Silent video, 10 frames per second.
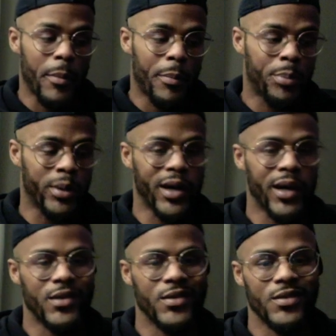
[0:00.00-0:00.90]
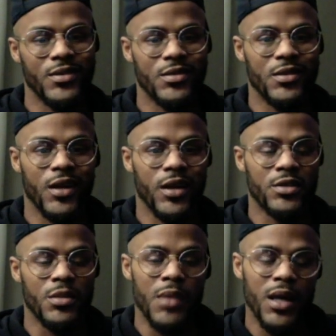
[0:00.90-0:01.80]
but to
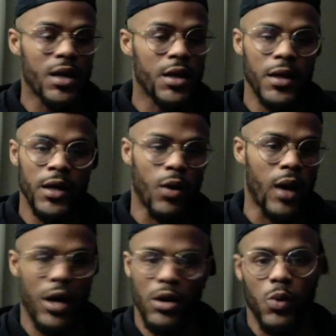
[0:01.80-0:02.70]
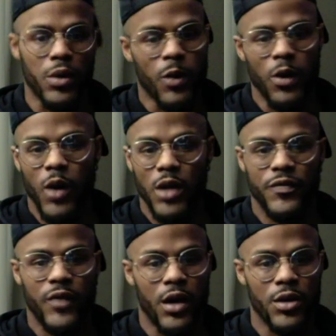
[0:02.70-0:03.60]
me, it don't have no rewatch
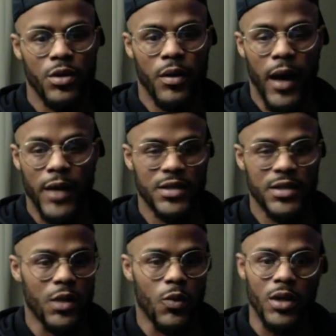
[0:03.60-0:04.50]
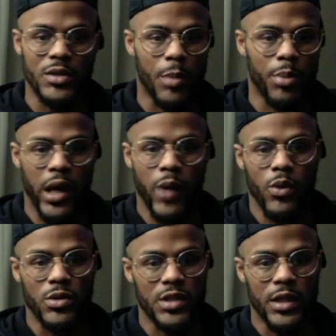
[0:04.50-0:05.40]
value. I've seen it once. I probably won't
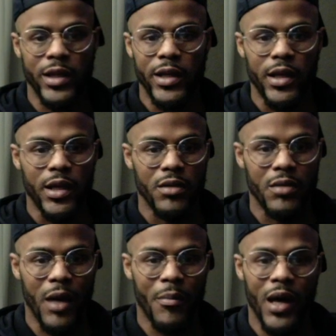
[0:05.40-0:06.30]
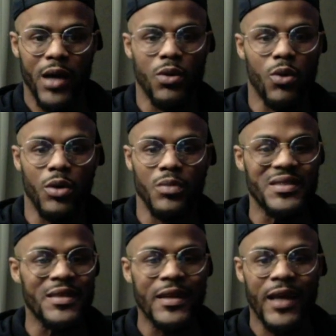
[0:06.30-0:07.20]
see it again. I might go and
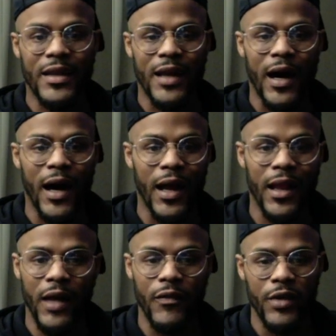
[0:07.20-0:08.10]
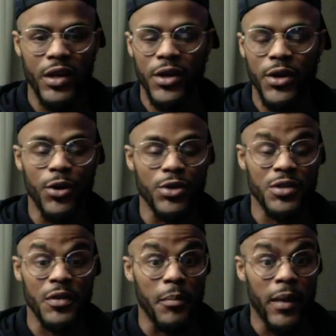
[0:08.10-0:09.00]
look at the highlight videos of
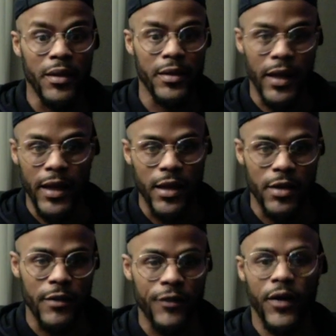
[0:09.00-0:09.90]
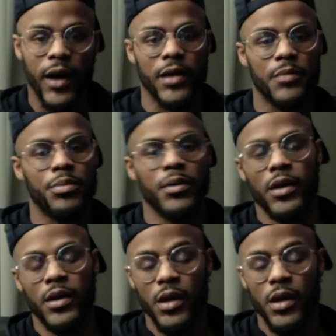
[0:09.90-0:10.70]
the end of the fight, but